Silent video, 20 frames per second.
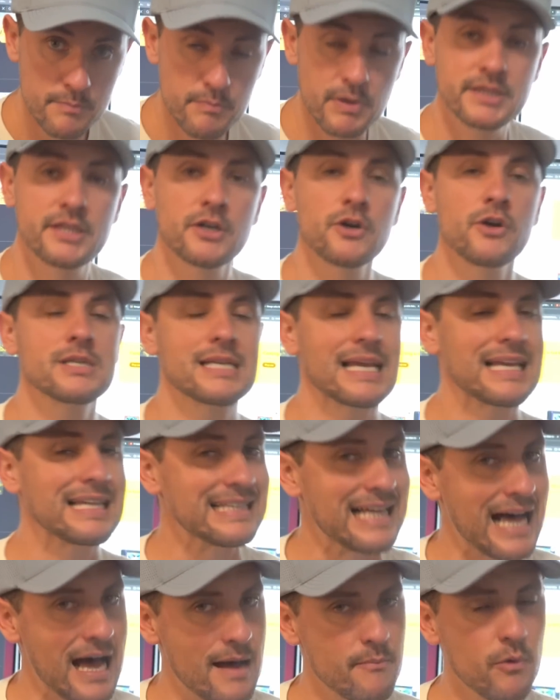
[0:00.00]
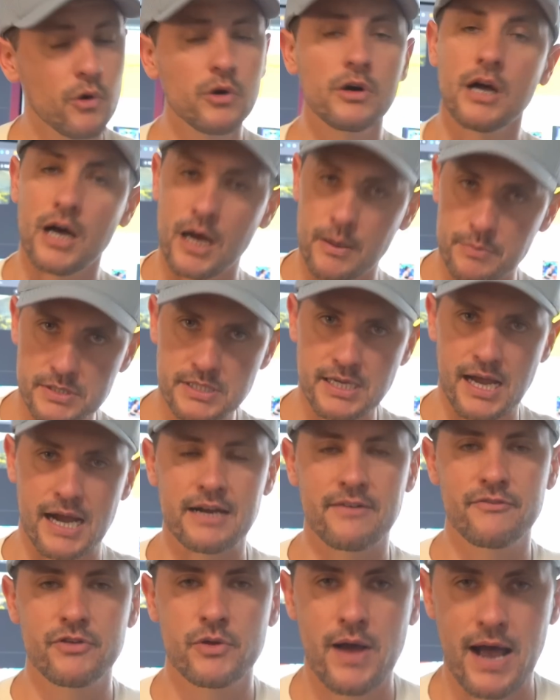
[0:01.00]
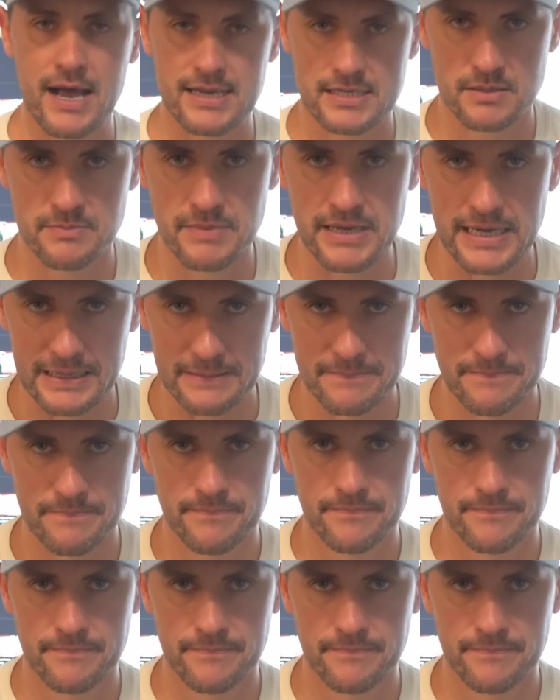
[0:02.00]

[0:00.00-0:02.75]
but there is a lot more upside if you ask me.